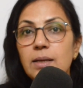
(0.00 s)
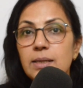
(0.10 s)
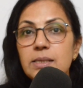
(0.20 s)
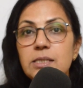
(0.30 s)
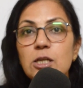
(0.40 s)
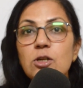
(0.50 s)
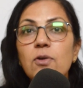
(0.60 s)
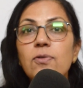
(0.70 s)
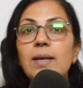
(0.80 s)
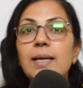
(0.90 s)
Instead
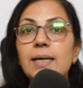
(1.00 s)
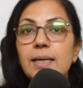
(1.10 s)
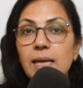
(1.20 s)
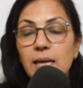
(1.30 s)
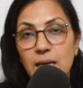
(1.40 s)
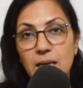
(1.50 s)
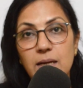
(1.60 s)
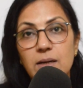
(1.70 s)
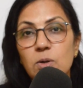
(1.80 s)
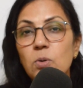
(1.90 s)
of learning,
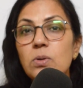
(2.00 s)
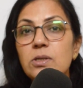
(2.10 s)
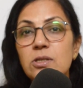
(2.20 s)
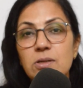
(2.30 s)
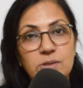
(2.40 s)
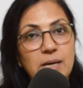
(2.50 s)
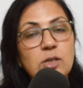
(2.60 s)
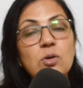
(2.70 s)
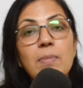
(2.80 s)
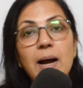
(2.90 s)
don't try
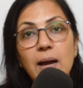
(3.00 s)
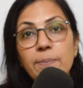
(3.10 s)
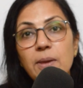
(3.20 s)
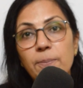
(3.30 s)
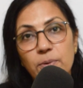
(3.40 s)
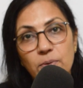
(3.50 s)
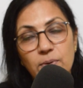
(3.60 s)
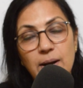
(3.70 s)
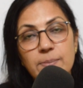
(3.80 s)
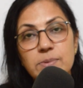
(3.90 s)
to mug up the
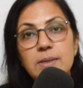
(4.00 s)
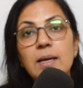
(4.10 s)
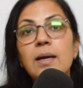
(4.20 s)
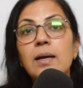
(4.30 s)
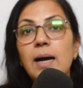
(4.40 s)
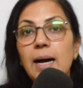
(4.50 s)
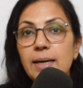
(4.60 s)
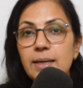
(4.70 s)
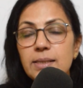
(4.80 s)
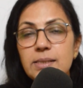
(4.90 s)
programs.
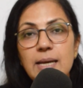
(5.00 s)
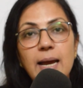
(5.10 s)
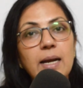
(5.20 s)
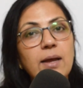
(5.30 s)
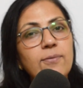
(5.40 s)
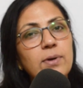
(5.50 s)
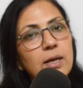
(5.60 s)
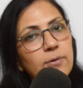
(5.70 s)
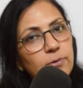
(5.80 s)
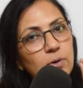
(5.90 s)
Understand, and
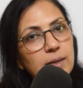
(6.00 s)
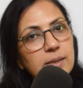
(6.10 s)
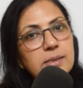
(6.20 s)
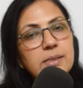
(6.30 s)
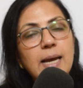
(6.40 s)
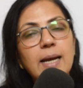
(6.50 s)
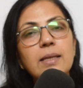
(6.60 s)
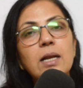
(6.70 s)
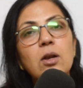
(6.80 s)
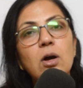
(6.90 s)
if you understand
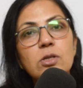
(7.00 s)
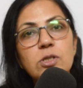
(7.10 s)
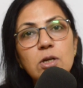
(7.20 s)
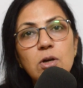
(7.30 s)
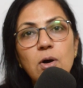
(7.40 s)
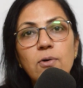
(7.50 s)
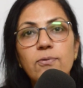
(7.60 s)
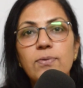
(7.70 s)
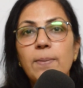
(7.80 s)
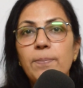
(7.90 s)
the logic of
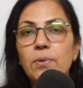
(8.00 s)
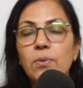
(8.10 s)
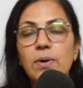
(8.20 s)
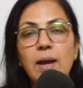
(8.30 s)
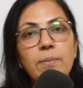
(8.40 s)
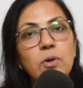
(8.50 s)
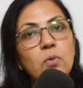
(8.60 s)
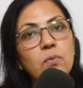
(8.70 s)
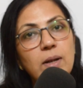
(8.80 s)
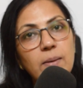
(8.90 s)
the program,
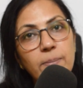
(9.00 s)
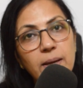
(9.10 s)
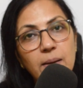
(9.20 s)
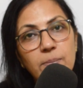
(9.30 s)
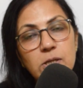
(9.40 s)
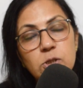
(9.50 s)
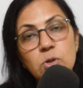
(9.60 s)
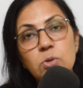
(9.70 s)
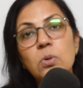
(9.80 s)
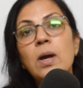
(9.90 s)
you will be able to
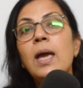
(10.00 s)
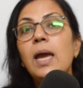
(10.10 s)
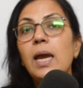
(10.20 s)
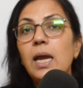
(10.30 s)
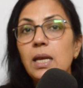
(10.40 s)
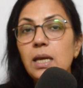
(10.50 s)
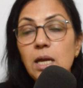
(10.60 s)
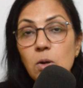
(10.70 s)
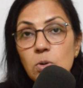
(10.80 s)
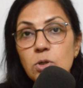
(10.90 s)
do
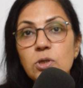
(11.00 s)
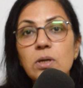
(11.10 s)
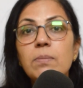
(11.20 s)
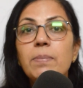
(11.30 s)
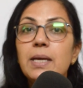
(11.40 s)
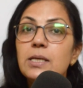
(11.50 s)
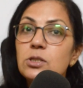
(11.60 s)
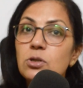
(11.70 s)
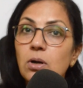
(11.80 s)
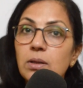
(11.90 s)
any question
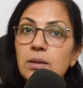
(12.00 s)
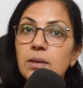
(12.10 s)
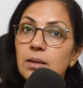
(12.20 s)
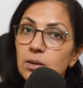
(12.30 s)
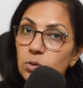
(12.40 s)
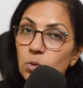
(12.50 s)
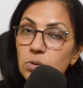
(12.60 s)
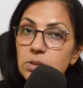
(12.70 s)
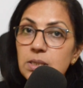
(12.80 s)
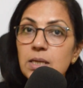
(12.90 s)
based on
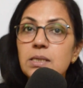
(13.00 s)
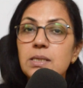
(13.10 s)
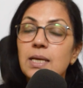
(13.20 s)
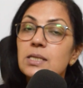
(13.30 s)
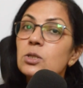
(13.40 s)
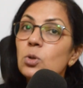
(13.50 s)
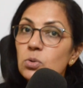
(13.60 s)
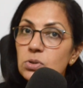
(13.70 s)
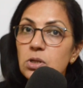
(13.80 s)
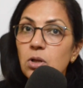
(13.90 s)
those syntax,
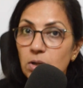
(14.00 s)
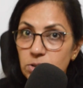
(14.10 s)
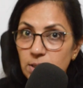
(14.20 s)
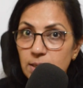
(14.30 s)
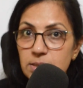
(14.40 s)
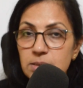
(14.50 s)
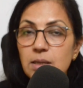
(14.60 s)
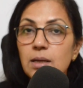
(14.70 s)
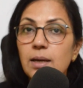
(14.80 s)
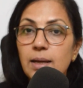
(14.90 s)
those logics,
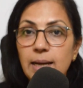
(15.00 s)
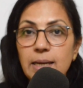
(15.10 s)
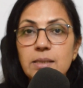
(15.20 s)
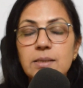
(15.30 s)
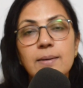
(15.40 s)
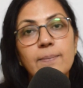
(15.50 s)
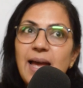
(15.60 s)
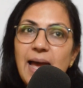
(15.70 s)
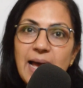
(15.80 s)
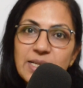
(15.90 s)
right?
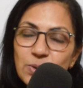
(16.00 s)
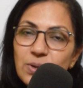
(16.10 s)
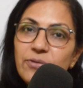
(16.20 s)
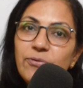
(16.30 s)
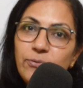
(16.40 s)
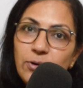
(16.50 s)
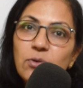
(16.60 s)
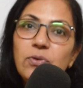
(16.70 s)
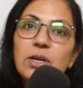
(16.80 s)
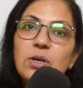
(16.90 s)
As only
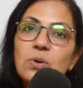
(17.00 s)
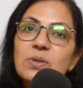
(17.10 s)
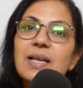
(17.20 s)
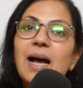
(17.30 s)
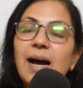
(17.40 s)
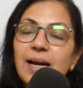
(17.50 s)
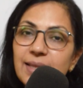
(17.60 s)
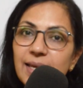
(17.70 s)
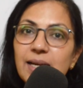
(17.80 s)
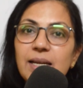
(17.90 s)
few videos
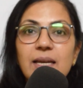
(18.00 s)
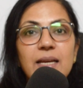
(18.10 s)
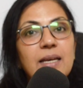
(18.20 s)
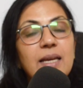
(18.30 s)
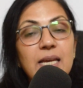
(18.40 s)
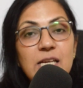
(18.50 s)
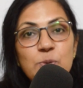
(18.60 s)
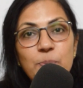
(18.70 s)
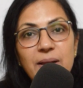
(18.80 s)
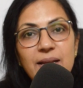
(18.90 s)
are there in
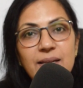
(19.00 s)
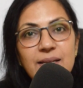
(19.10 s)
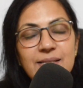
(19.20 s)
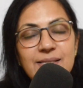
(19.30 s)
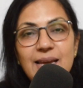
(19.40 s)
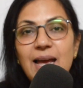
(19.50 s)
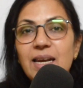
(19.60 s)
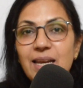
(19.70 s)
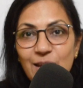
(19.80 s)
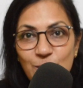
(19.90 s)
each playlist,
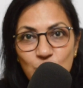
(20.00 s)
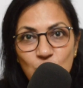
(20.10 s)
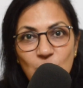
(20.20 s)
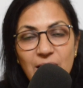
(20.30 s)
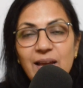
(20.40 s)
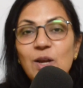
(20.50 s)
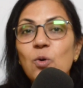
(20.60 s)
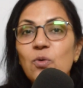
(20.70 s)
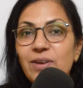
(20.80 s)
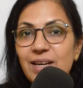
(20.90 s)
and I know I
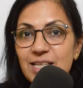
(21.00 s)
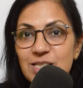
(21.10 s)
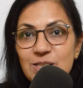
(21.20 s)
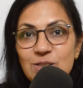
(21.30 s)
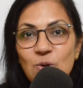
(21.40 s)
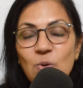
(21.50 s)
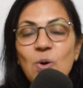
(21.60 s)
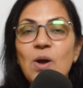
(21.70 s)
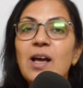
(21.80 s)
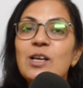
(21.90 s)
go very
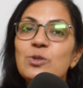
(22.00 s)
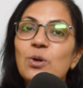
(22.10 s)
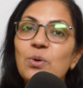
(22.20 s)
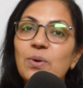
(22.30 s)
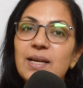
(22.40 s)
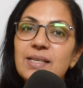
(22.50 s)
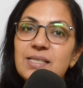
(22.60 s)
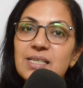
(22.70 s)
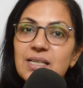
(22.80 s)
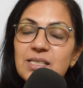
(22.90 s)
slow, so you can
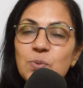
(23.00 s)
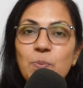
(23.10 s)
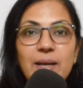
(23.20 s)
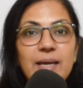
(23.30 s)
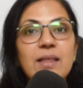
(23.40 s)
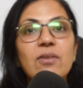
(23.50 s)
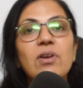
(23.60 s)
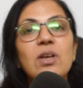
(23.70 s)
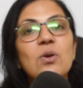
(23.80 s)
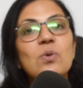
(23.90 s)
just play the
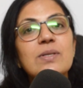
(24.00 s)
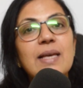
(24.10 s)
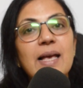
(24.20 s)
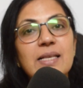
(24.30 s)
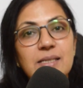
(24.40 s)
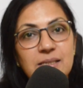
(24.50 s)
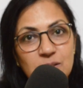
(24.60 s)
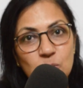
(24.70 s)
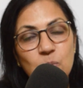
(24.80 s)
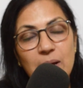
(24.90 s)
videos at
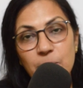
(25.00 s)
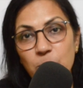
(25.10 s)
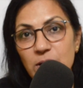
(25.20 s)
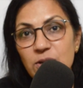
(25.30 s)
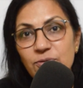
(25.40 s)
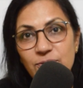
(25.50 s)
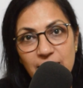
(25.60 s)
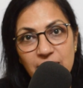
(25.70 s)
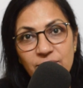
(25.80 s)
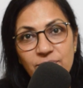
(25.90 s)
one point
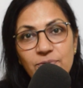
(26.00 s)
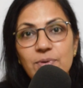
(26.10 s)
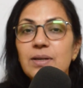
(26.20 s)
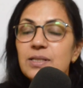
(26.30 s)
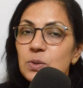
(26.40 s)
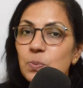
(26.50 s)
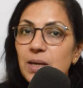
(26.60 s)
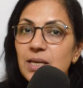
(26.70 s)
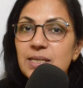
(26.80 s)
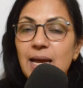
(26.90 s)
five
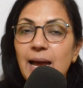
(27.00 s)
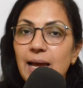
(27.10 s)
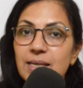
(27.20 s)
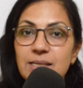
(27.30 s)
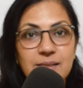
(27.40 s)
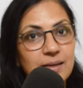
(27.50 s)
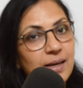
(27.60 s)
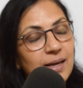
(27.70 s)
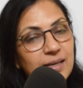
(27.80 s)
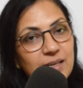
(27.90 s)
speed and
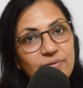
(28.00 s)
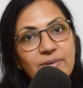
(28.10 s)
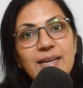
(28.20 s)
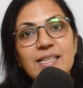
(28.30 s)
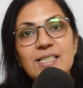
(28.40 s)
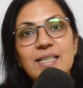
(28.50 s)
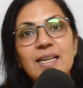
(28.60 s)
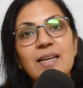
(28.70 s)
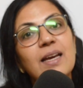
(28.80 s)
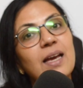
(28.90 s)

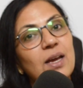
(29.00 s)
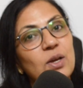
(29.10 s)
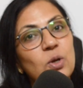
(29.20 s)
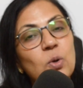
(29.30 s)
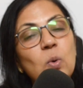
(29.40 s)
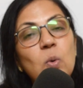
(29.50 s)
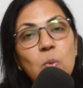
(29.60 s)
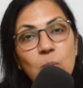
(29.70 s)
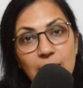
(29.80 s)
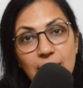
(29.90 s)
definitely
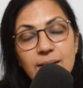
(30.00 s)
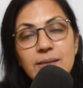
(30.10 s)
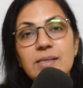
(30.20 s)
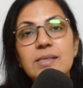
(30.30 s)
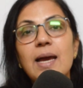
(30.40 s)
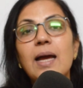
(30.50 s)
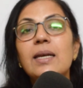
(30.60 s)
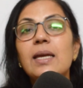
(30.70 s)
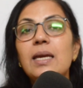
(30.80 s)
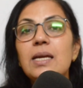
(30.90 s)
you will understand
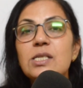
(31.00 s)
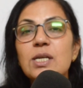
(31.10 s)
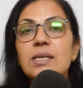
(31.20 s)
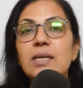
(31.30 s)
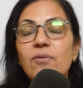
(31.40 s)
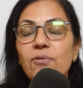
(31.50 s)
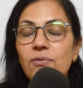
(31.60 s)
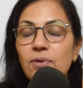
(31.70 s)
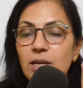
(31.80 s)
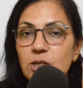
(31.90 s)
each and
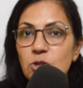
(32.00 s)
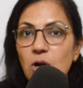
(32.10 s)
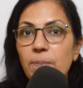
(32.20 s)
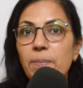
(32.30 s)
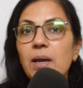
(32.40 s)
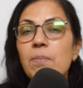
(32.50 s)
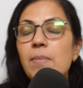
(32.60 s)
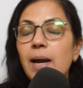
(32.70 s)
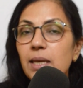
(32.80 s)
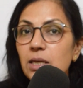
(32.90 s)
every topic,
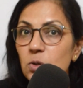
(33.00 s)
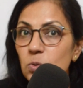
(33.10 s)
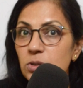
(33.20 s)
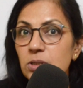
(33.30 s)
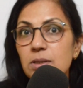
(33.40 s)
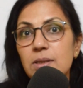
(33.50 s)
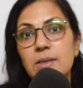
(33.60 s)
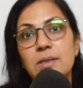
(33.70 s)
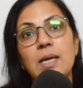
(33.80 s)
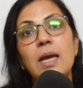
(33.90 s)
minute
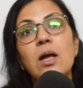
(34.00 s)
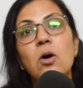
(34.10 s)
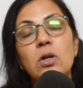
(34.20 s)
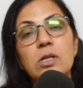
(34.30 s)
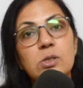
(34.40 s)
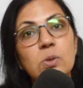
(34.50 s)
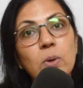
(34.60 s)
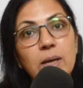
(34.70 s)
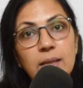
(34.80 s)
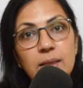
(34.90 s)
thing
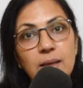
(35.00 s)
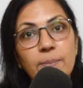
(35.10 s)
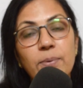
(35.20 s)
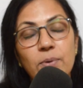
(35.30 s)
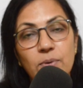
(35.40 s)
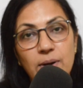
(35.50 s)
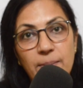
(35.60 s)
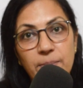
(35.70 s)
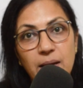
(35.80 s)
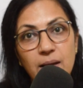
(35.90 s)
also in the
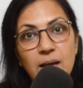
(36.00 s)
programming.